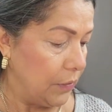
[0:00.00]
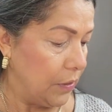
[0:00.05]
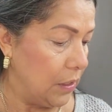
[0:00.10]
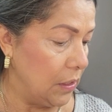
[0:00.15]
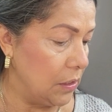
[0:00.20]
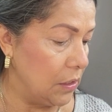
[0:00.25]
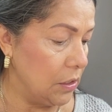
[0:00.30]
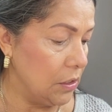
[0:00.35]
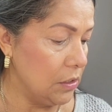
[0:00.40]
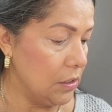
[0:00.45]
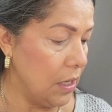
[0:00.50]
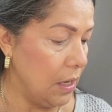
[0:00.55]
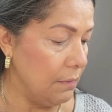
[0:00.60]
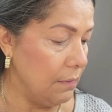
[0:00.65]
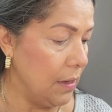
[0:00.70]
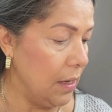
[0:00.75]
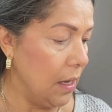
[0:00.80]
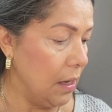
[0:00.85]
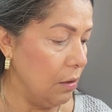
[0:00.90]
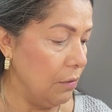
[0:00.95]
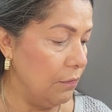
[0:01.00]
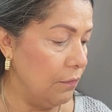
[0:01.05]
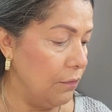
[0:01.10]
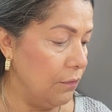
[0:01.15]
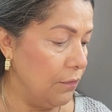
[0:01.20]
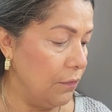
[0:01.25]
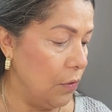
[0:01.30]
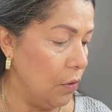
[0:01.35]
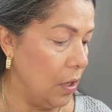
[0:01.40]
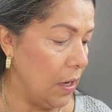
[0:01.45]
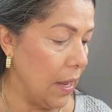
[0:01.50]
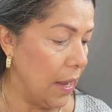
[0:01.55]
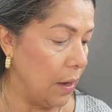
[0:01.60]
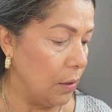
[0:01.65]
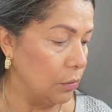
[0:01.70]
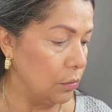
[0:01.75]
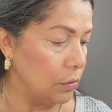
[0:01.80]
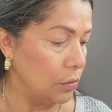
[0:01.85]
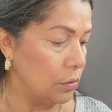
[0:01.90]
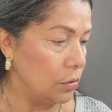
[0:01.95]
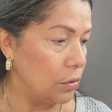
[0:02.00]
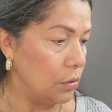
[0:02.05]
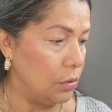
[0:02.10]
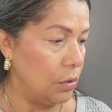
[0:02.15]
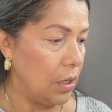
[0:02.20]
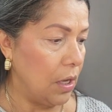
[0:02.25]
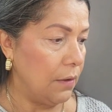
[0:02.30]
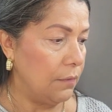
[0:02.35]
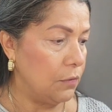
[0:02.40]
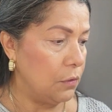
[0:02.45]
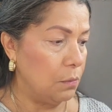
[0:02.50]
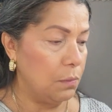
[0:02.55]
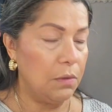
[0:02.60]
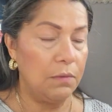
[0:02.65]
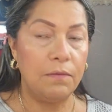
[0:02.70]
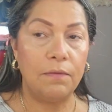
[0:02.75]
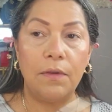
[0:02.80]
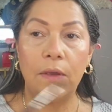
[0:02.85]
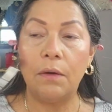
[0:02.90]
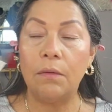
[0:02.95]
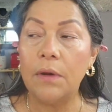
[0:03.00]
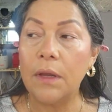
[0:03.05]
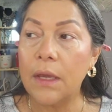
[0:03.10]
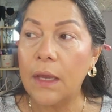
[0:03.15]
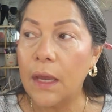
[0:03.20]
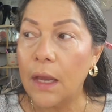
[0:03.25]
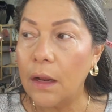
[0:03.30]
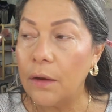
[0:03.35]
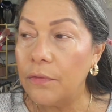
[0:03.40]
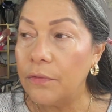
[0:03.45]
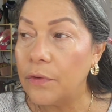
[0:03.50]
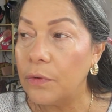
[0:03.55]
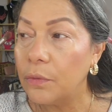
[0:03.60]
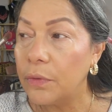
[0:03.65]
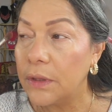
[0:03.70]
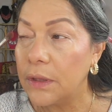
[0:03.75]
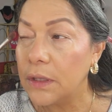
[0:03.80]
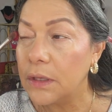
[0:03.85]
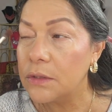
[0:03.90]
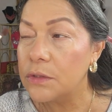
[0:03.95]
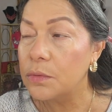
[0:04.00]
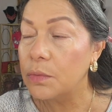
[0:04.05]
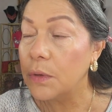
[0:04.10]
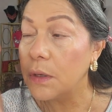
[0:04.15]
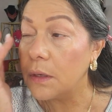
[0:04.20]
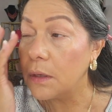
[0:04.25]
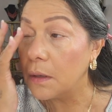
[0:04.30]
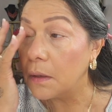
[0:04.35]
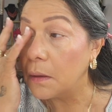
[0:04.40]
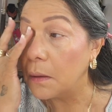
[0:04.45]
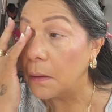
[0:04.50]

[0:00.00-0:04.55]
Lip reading: it does have a lot of fallout, so you have to be very careful with this one.